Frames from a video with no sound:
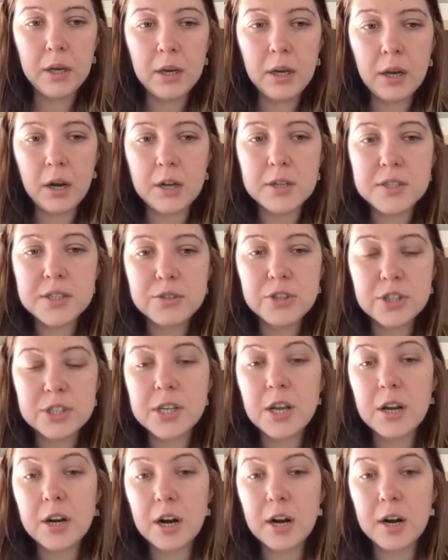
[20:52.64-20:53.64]
Also,
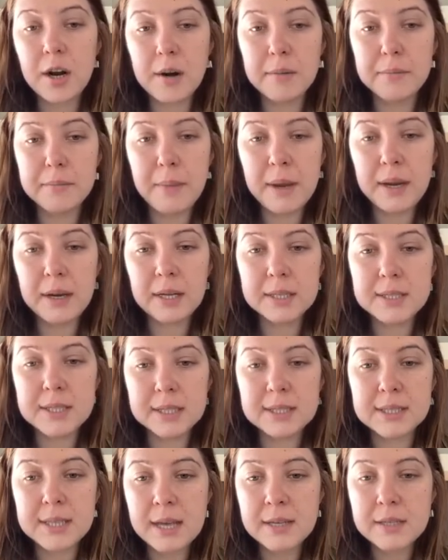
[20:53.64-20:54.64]
just on our mainnet
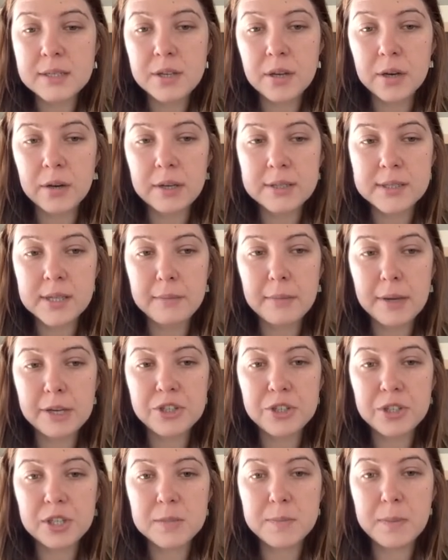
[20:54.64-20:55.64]
success, so as I
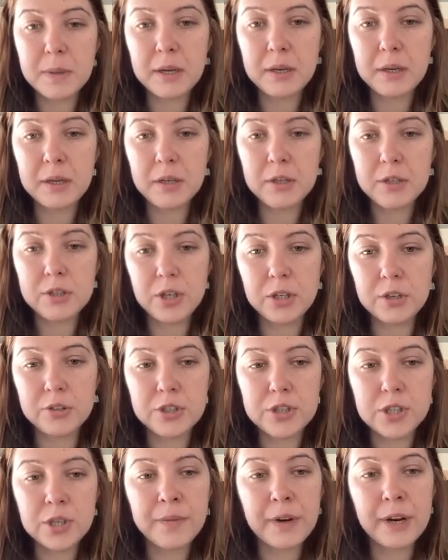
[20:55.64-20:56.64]
mentioned, it's been
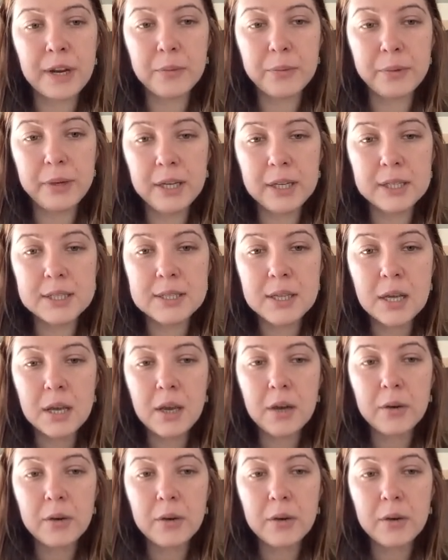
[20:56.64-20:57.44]
just over 8 weeks.